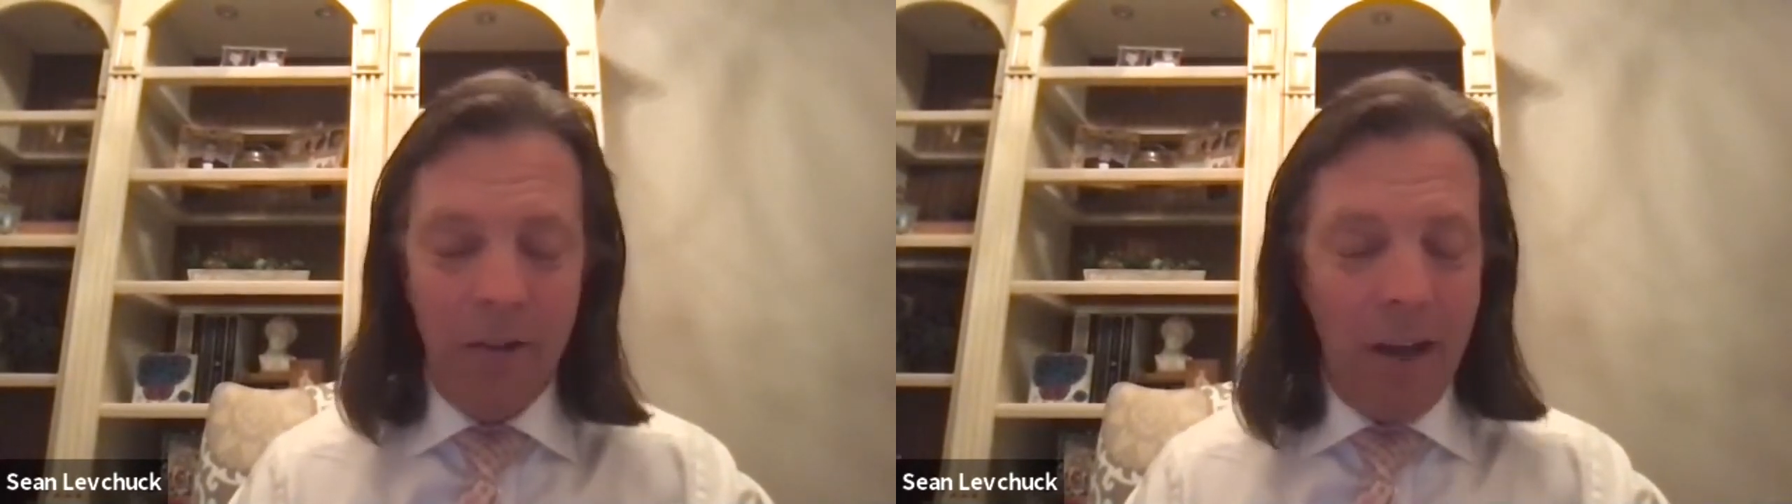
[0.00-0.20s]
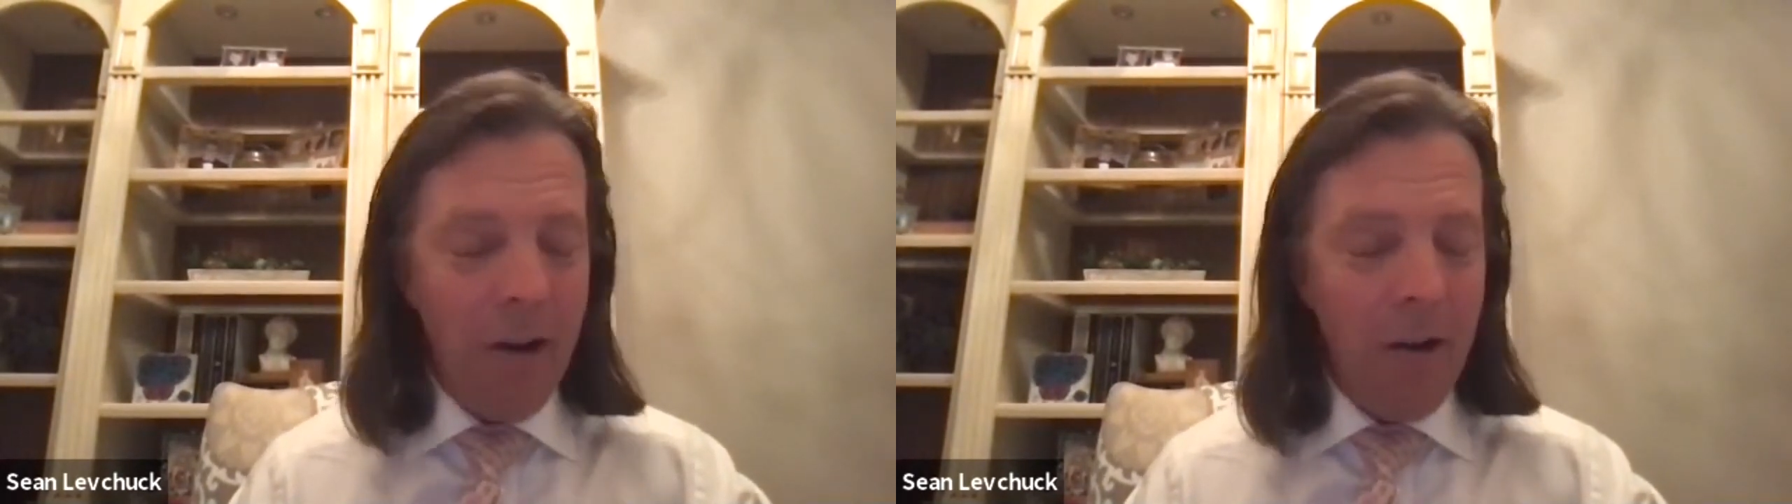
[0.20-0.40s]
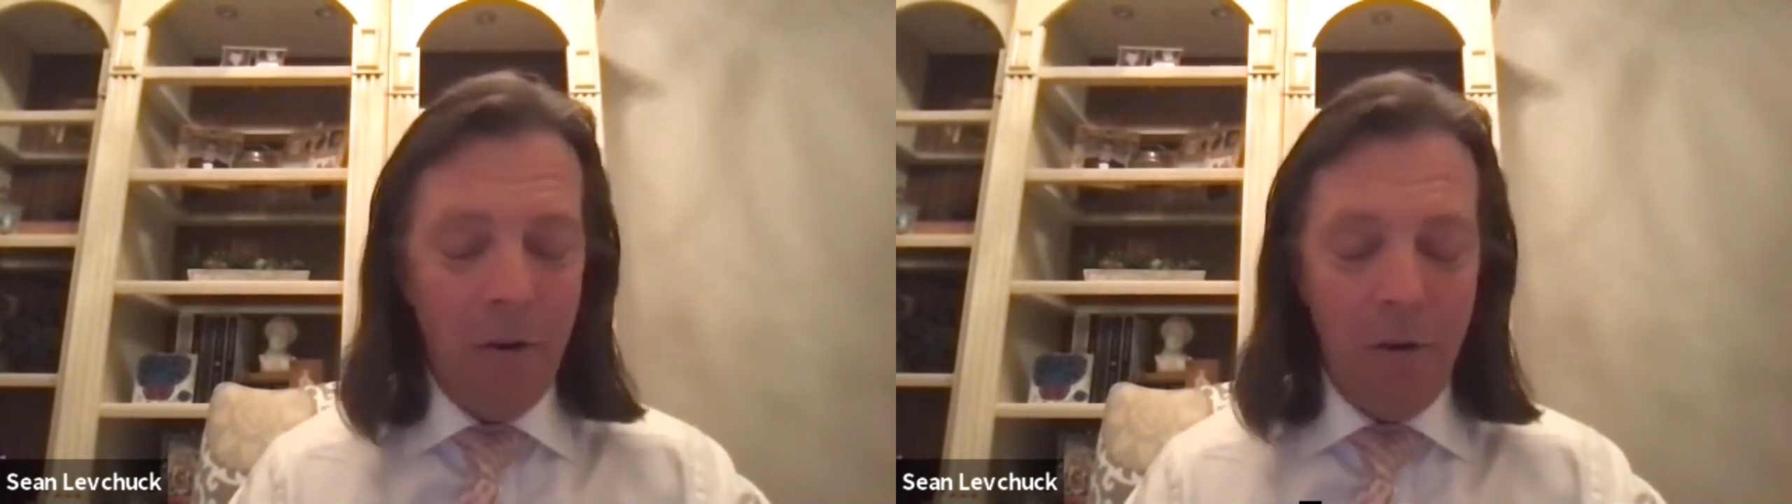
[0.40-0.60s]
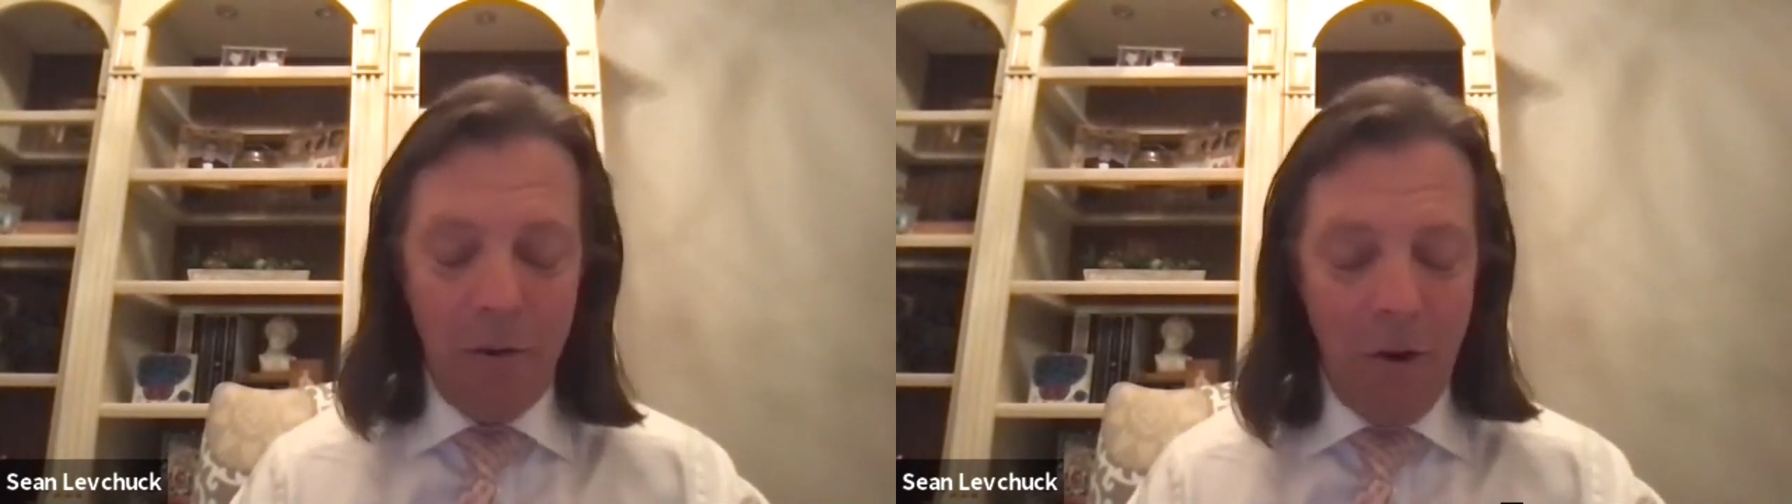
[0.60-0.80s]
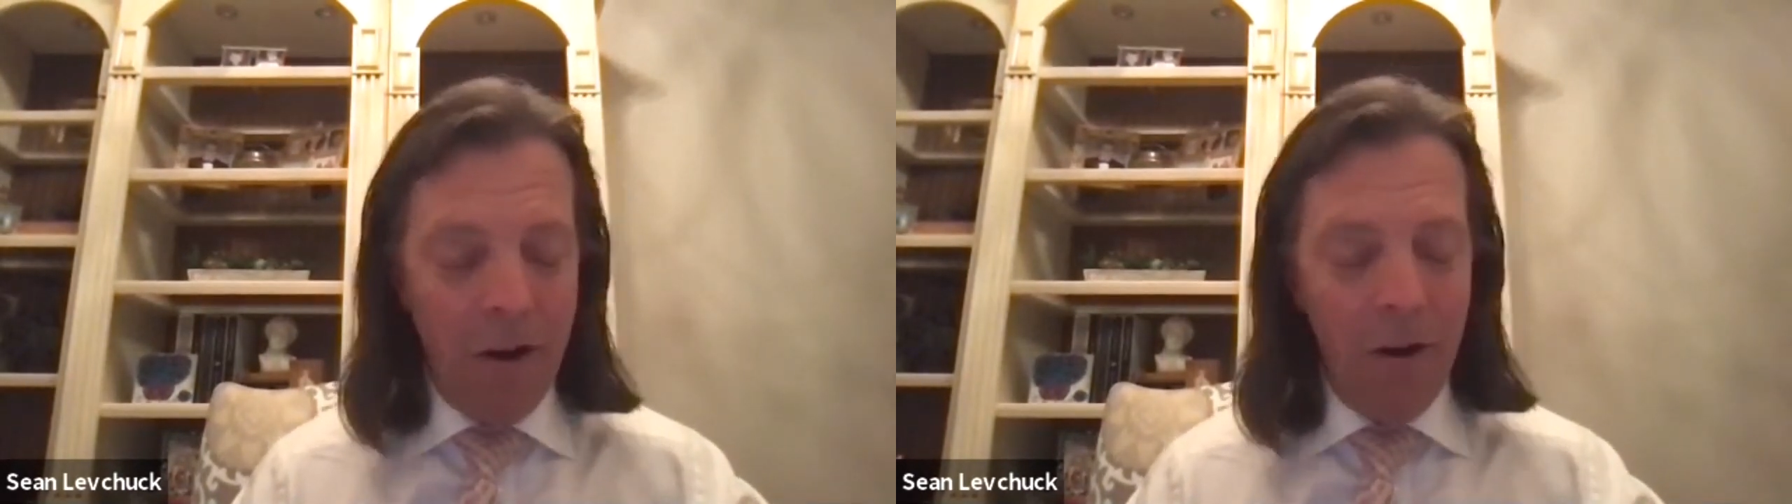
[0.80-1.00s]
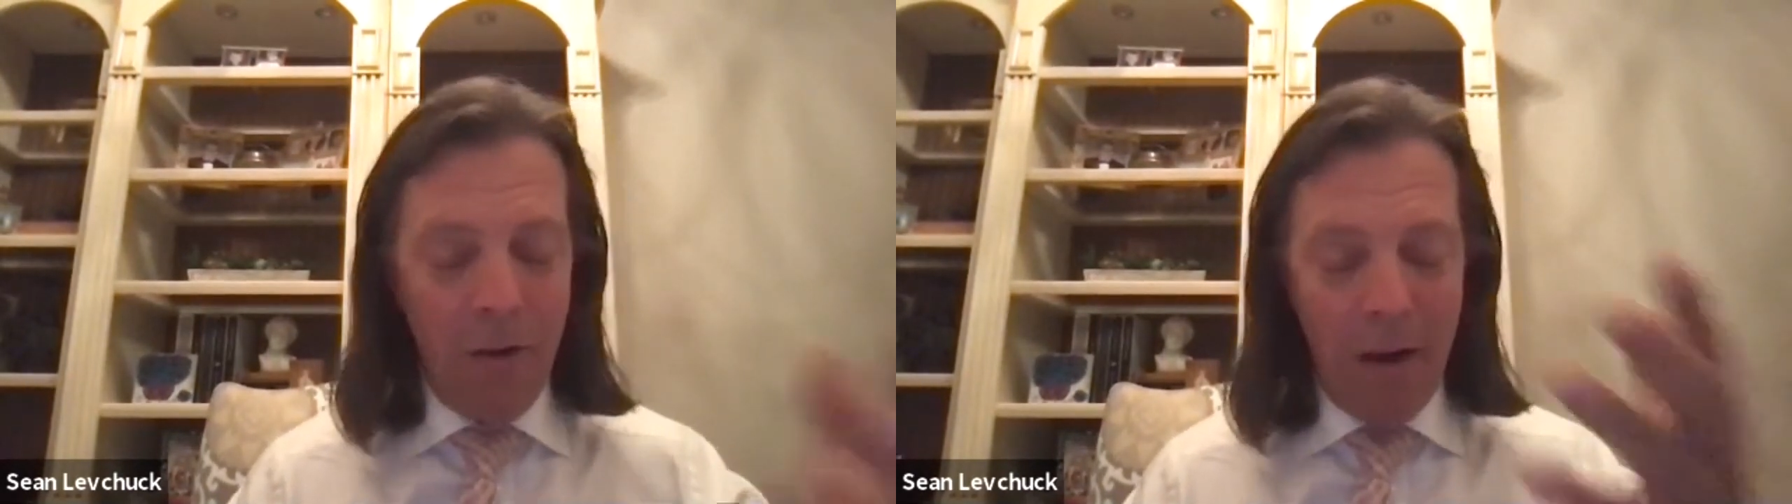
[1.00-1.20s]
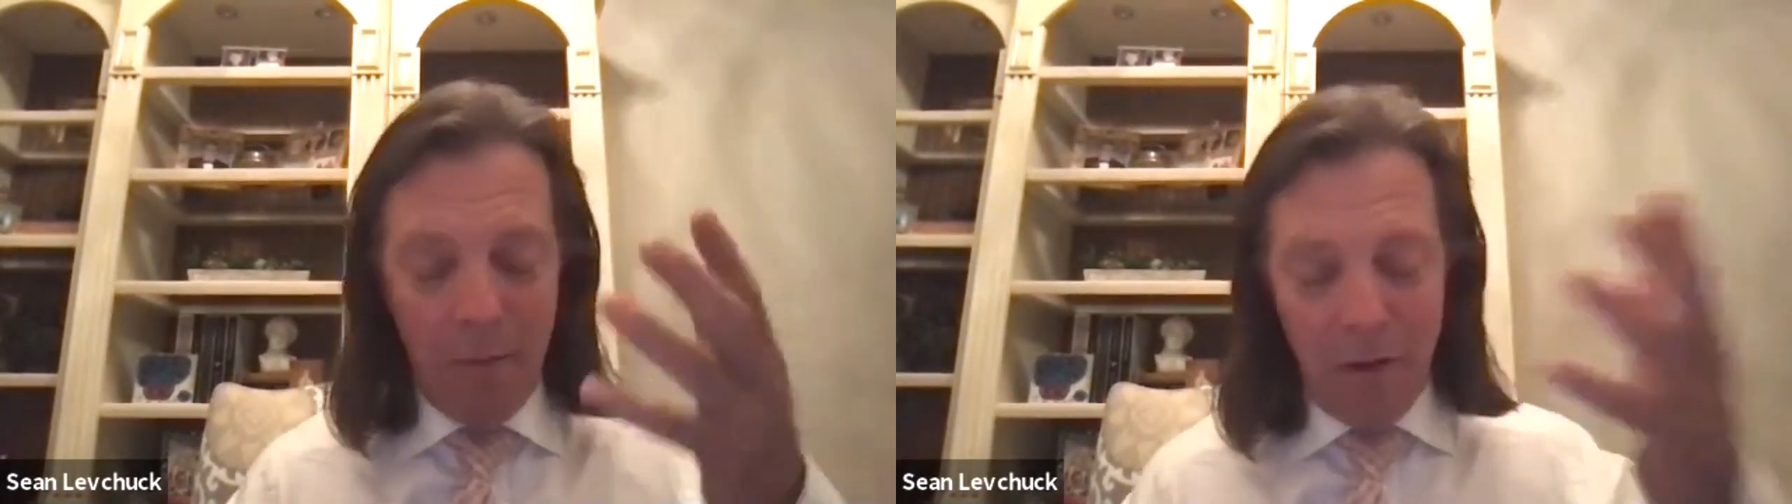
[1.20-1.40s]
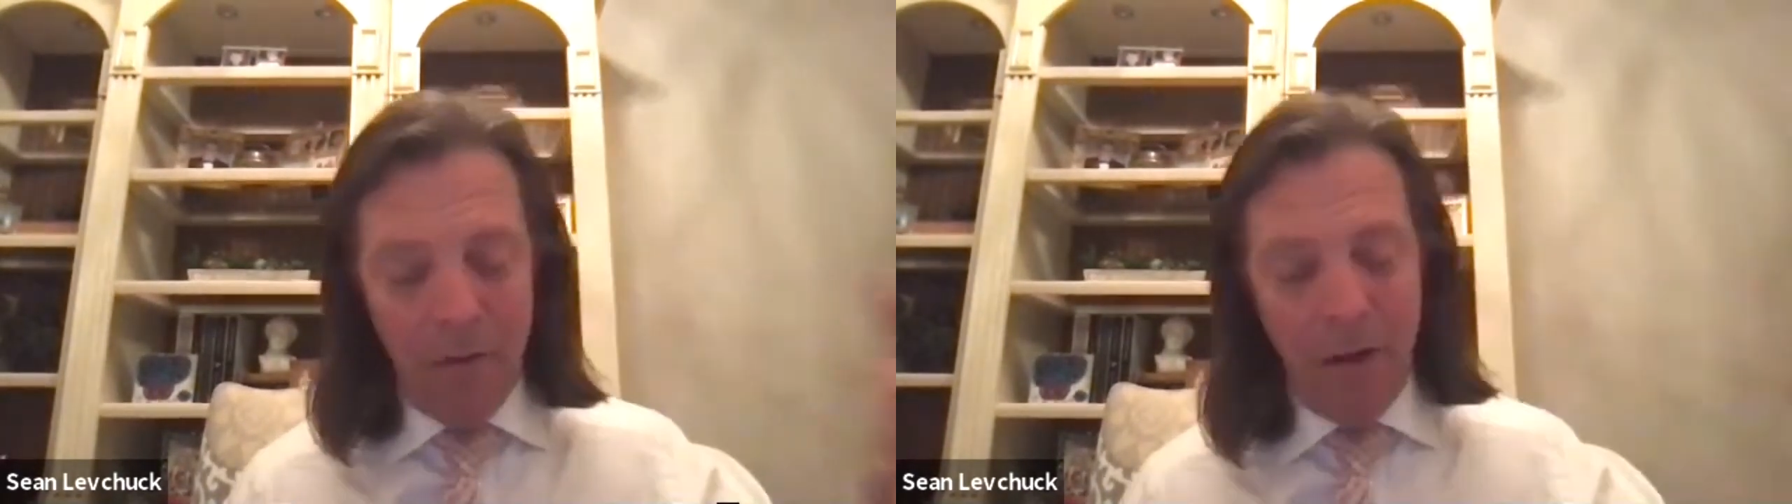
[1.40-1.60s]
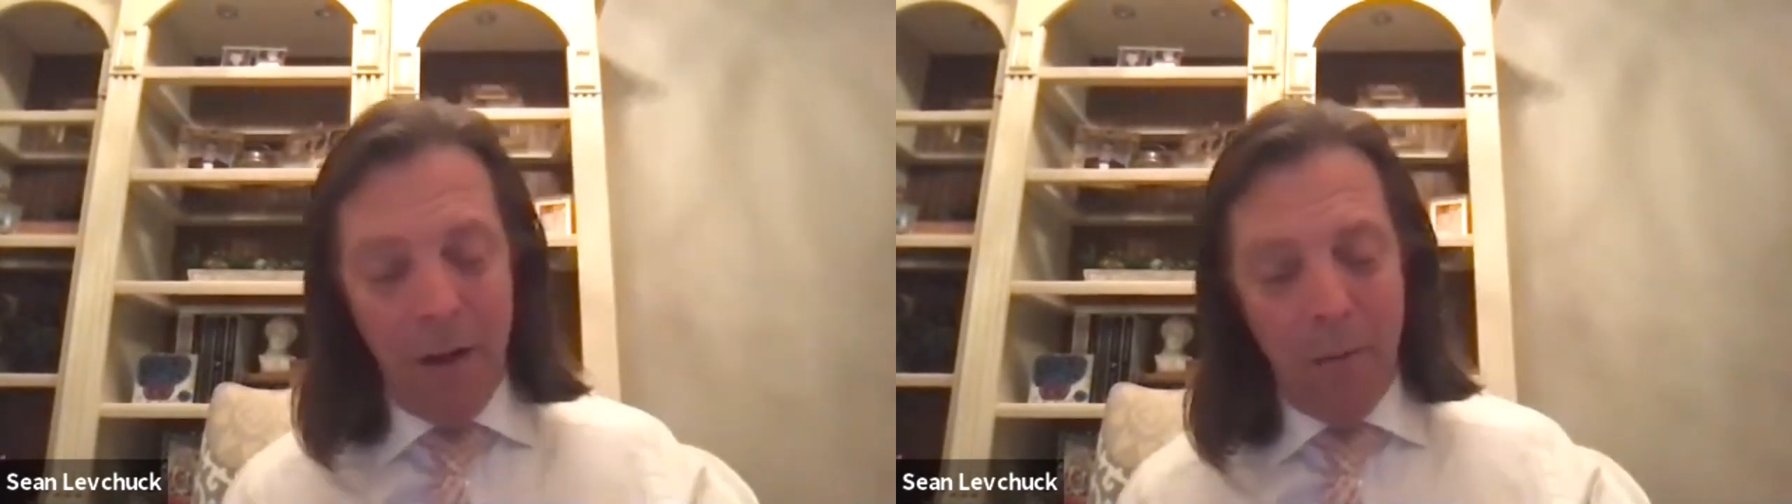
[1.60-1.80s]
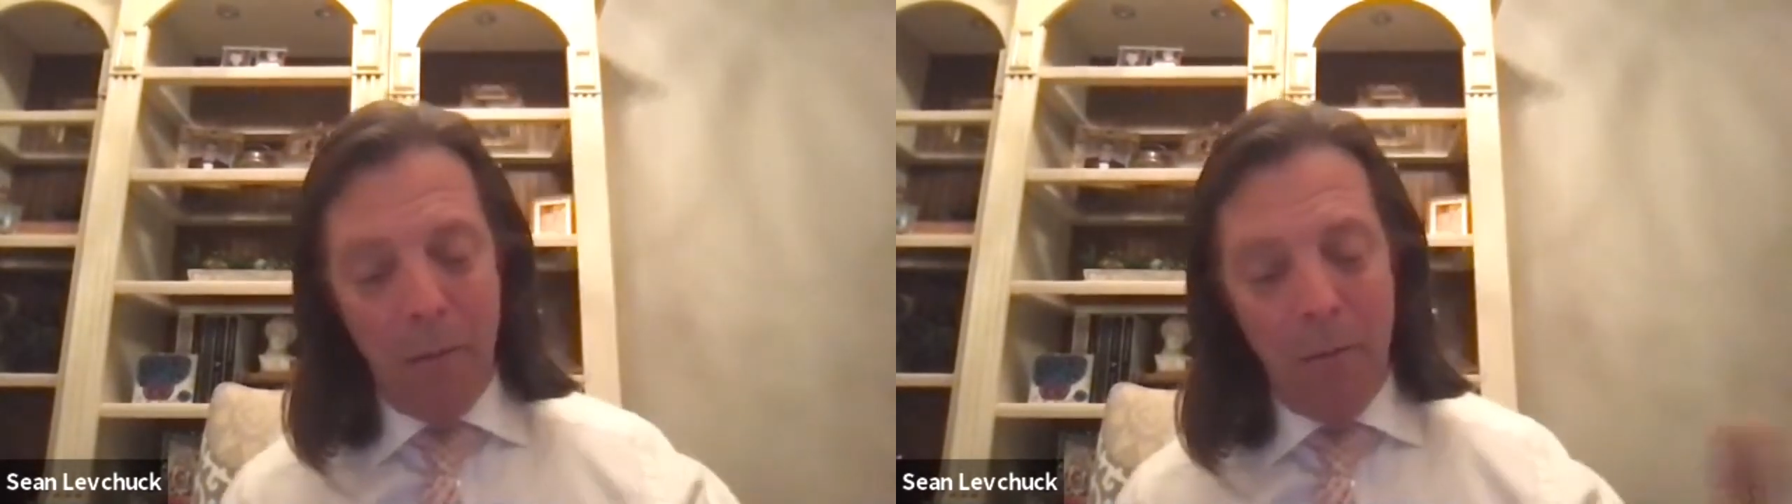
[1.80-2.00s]
echocardiograms every
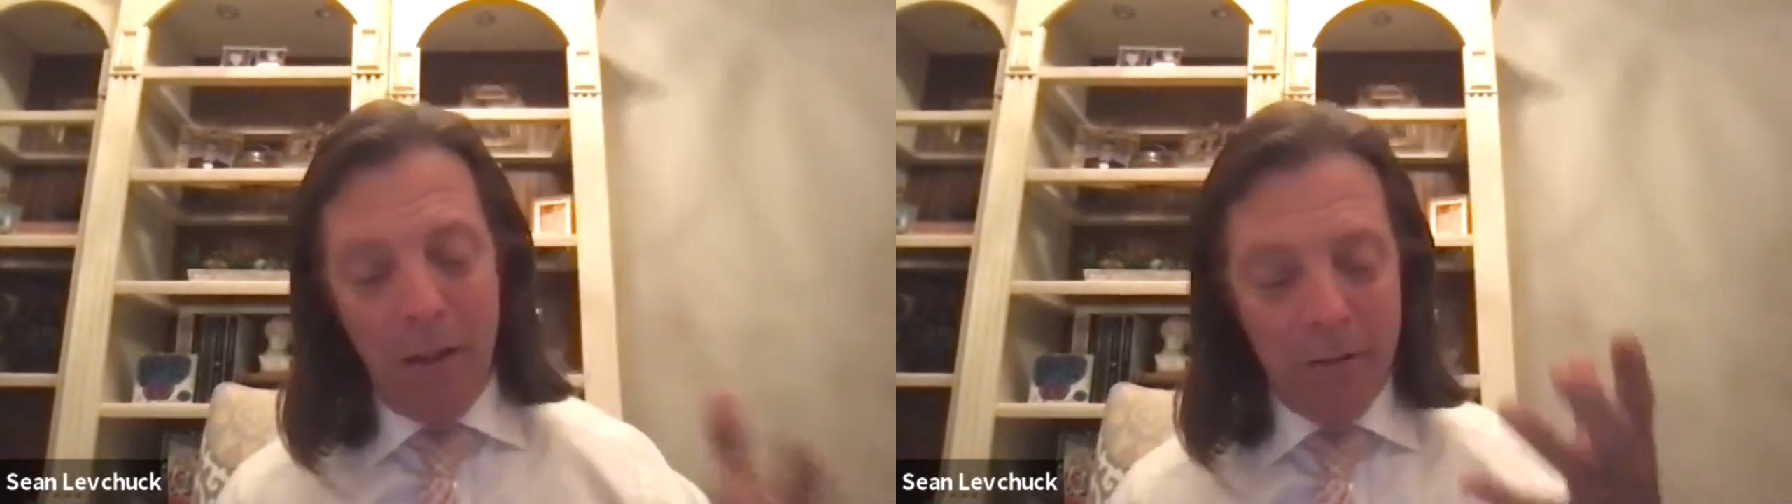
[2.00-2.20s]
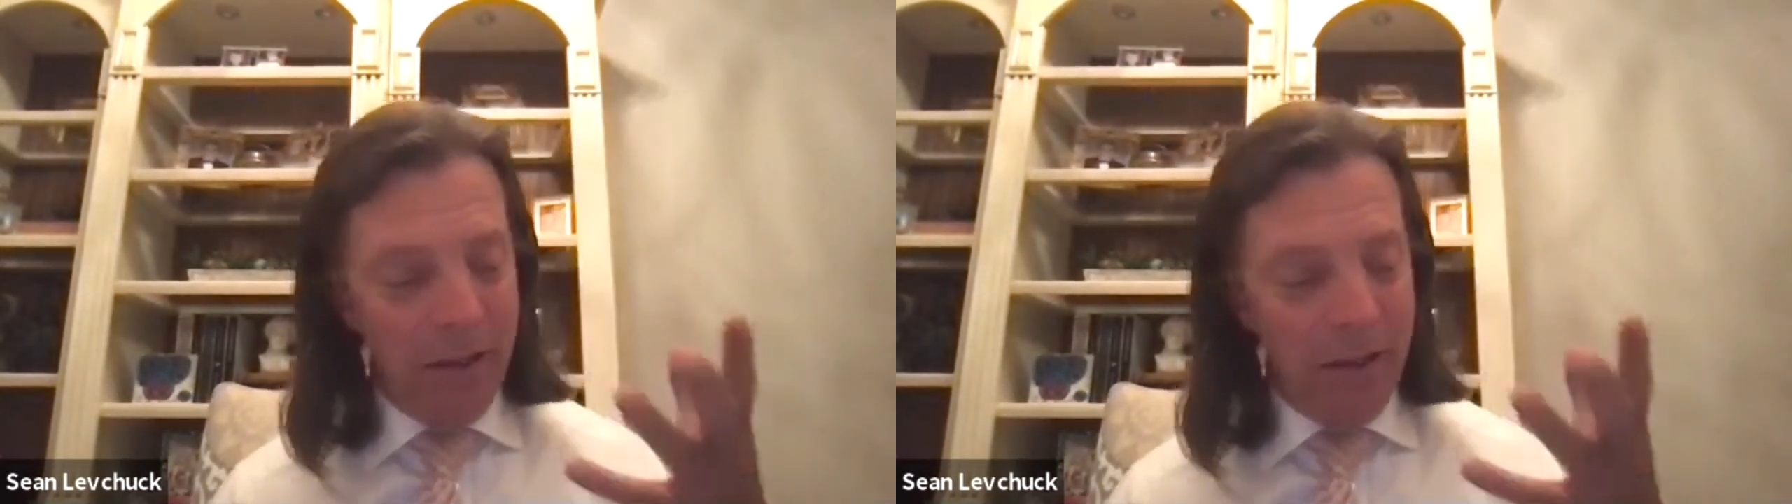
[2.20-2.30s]
couple of months.